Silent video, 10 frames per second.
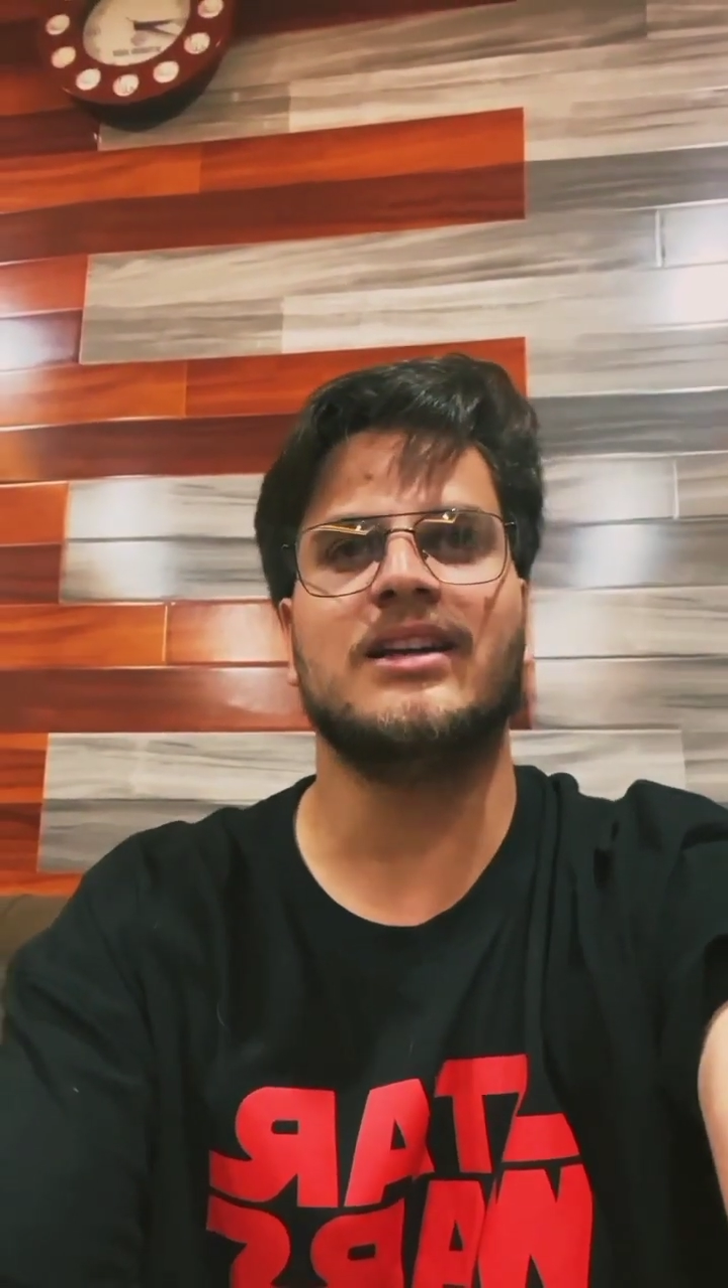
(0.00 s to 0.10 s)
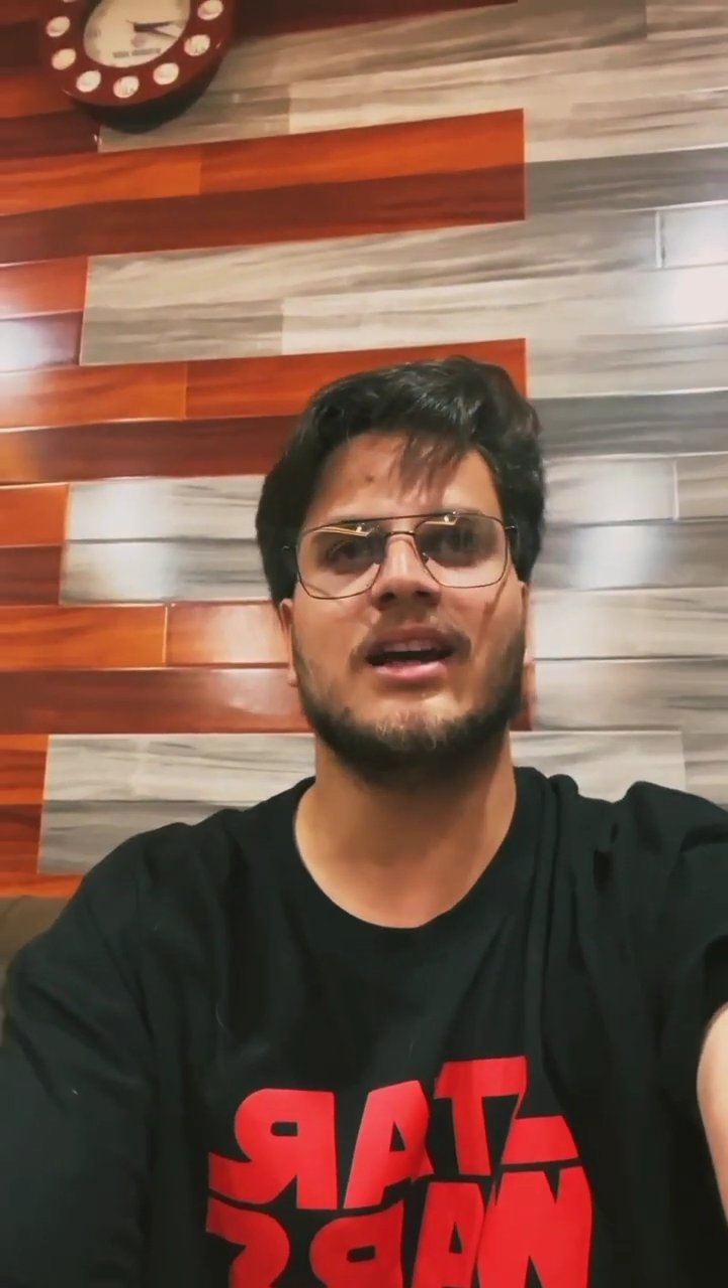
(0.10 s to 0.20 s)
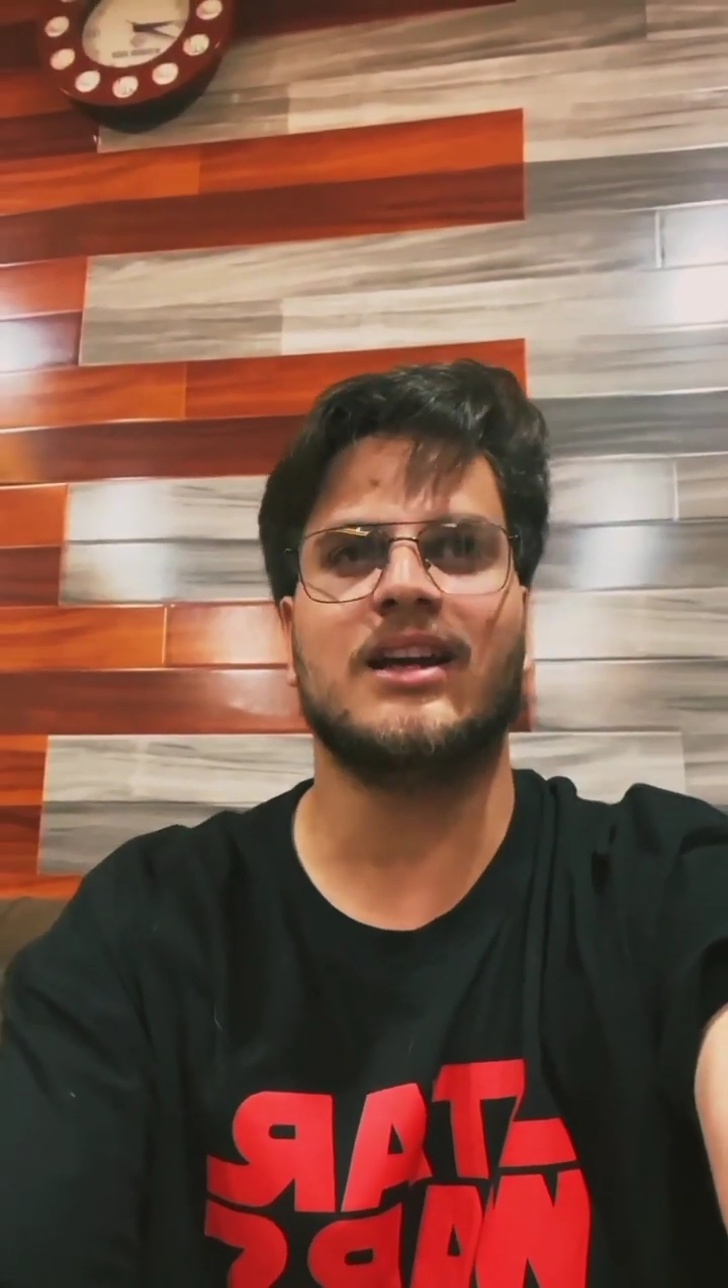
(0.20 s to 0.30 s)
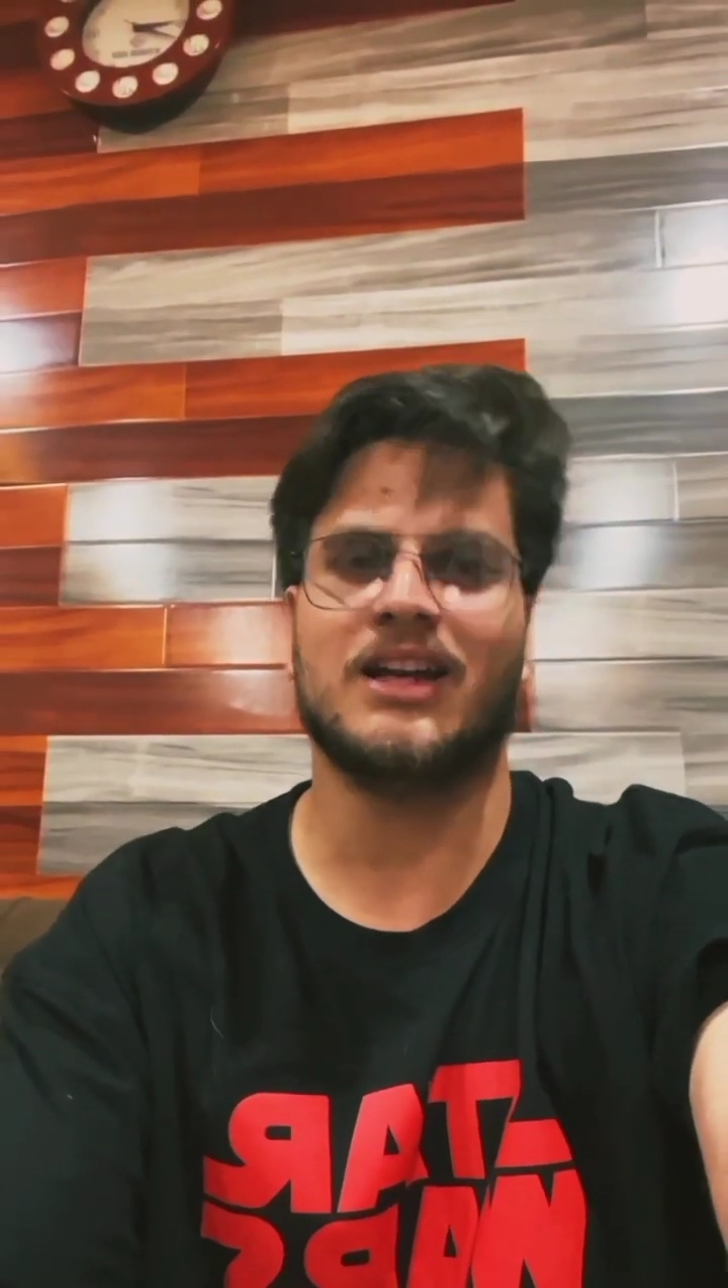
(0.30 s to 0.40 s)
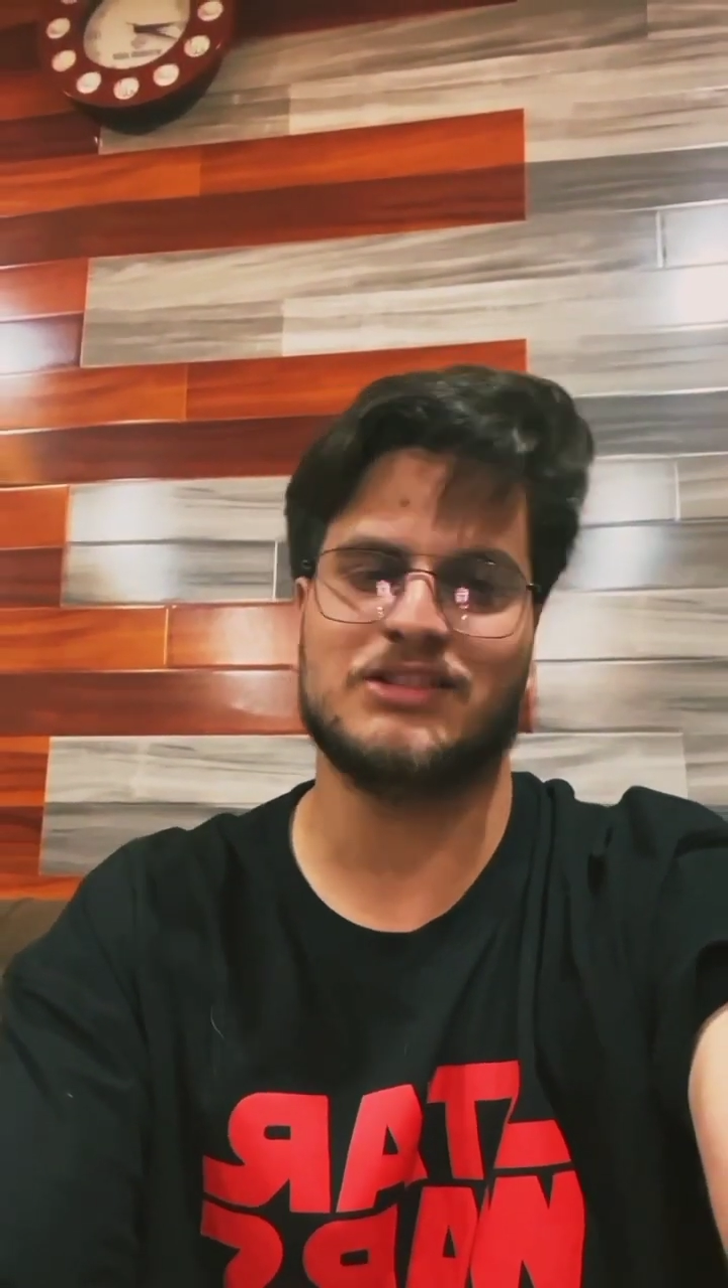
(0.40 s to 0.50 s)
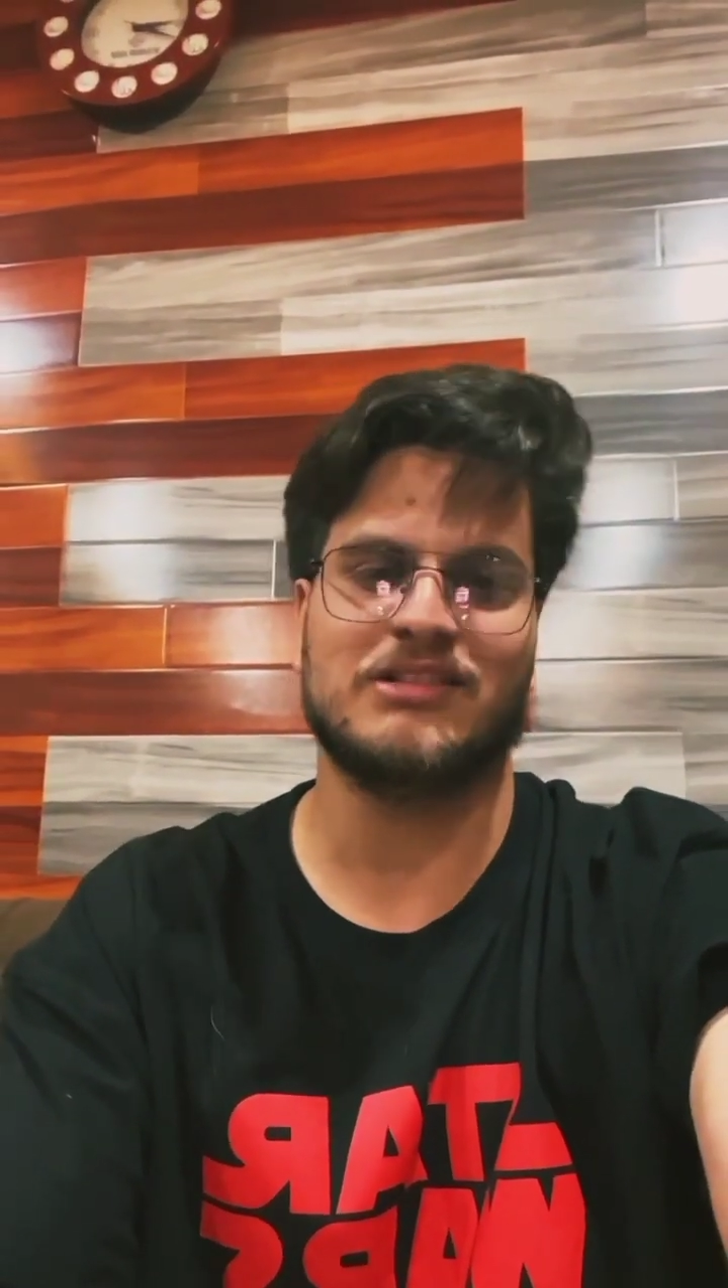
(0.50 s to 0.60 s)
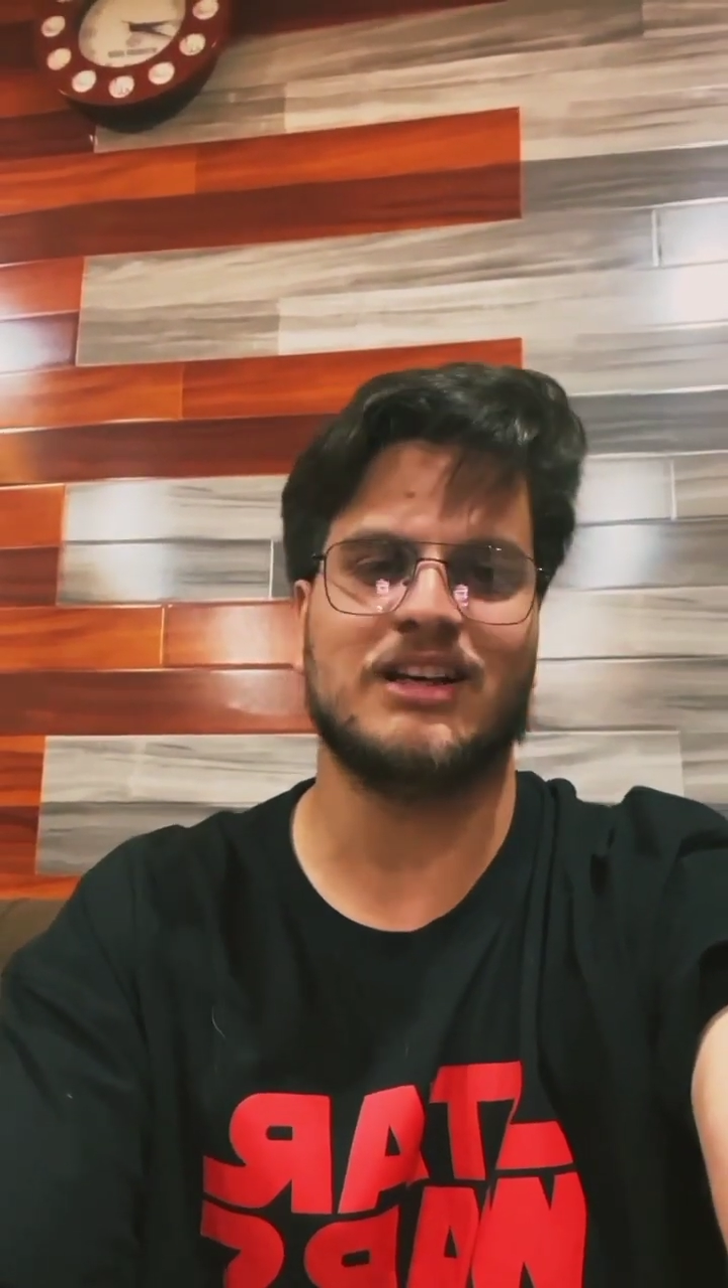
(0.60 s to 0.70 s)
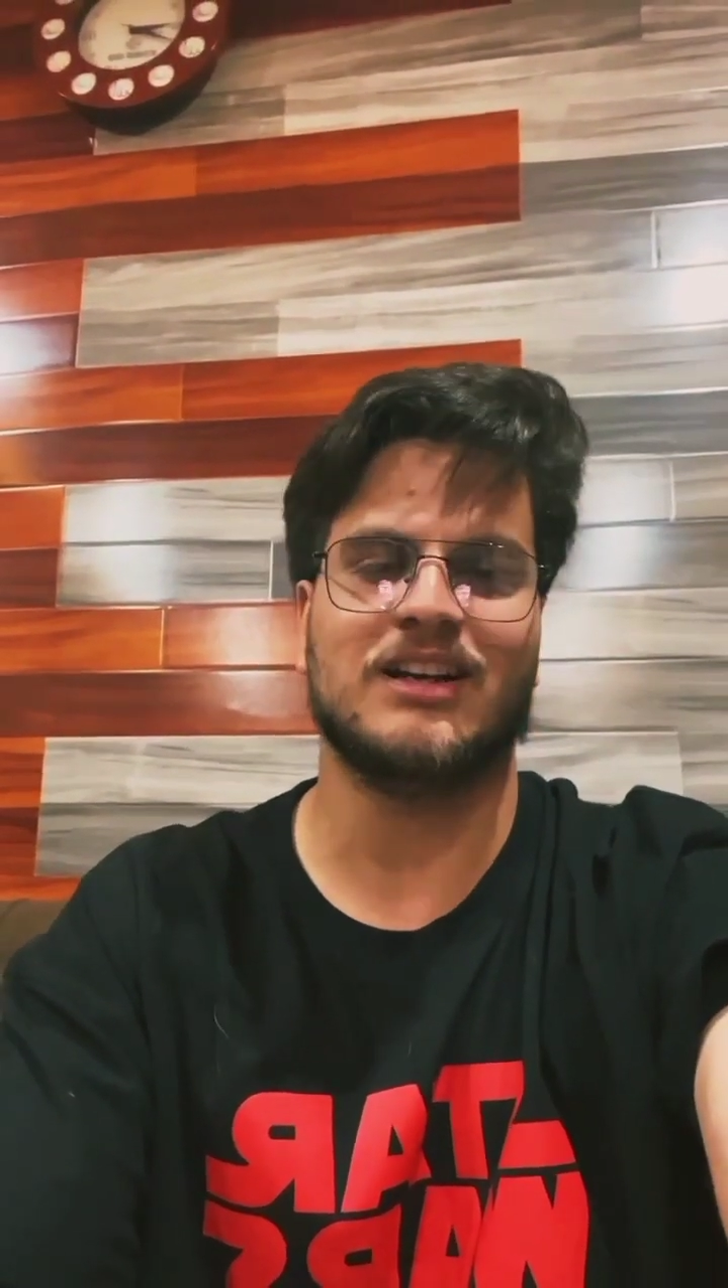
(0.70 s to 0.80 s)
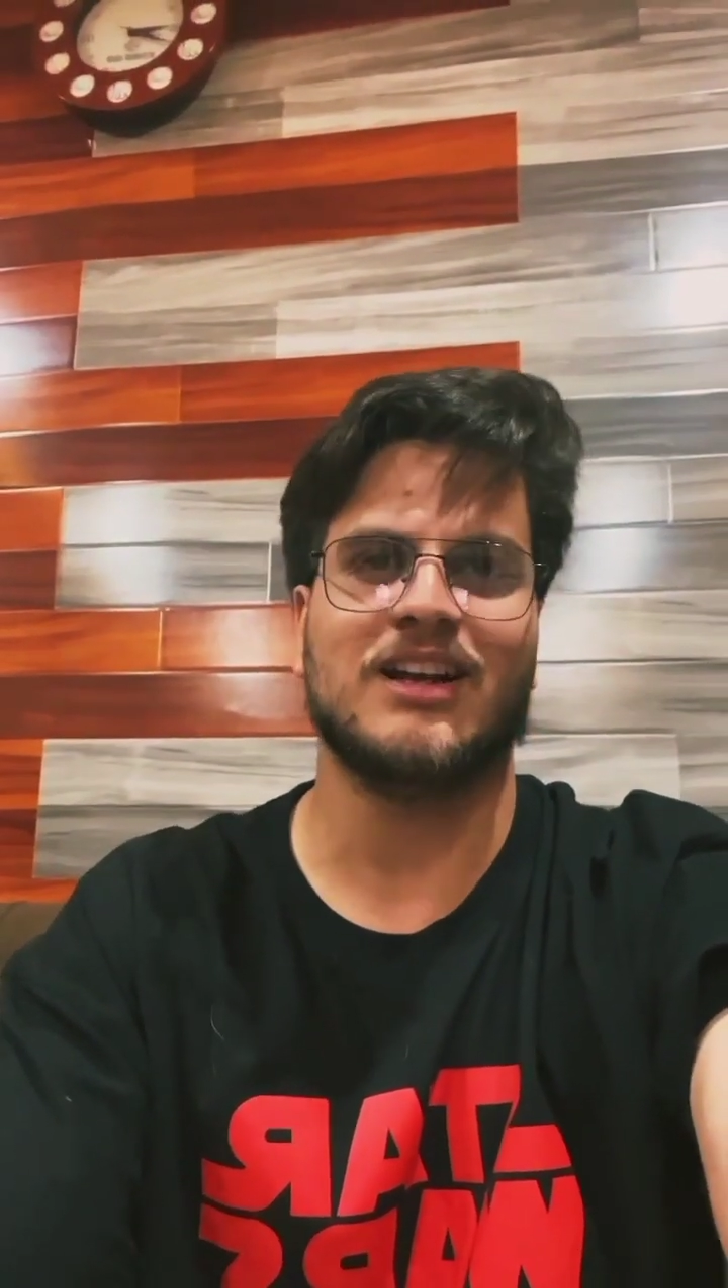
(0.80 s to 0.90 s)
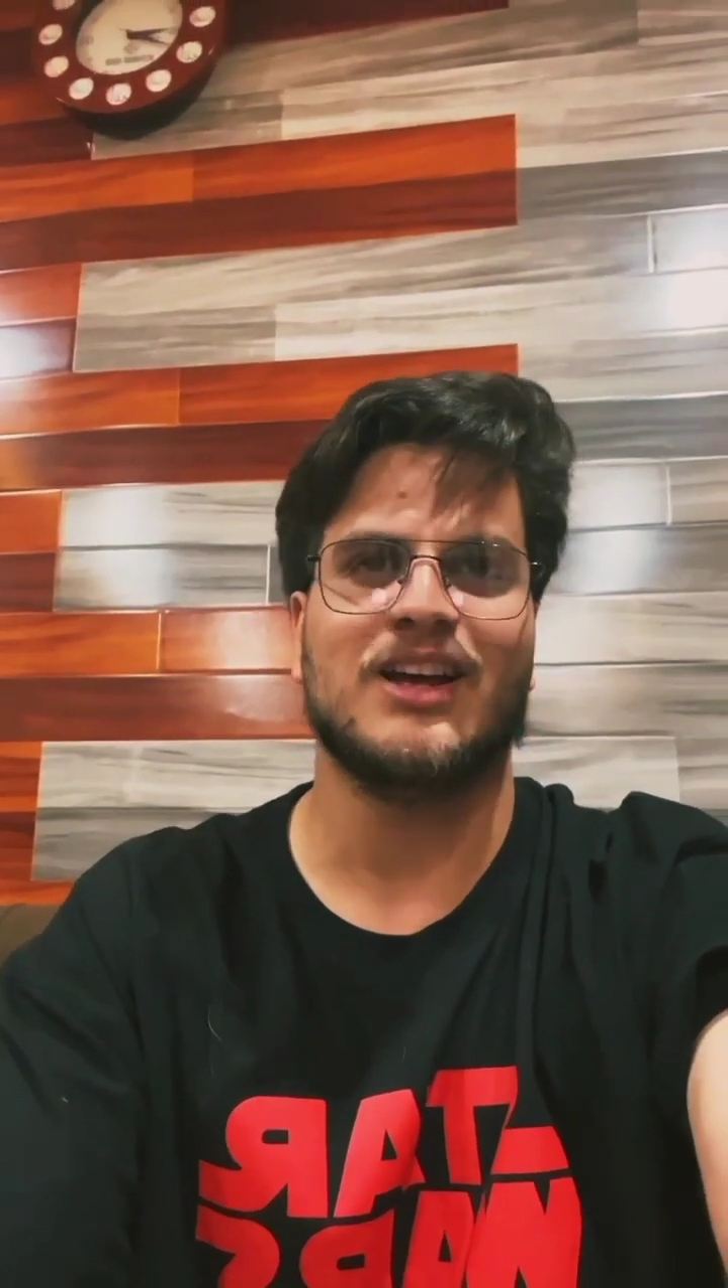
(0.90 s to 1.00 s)
they are
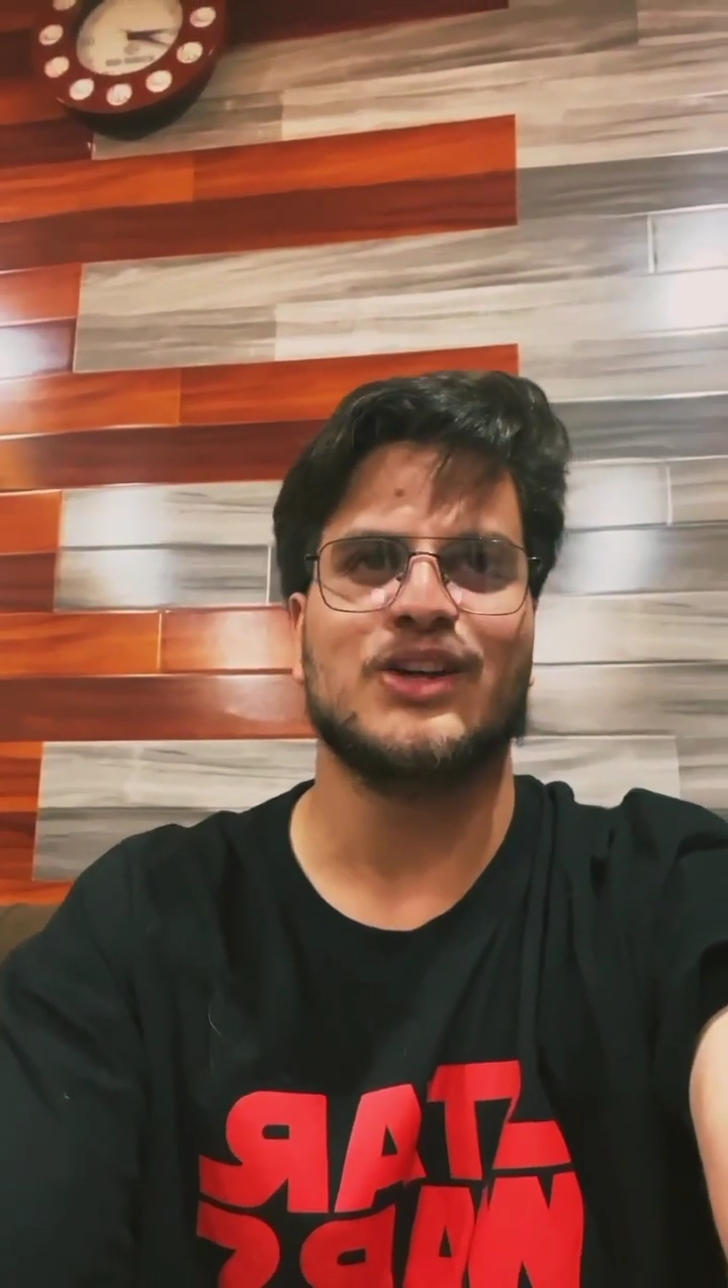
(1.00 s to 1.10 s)
graduated.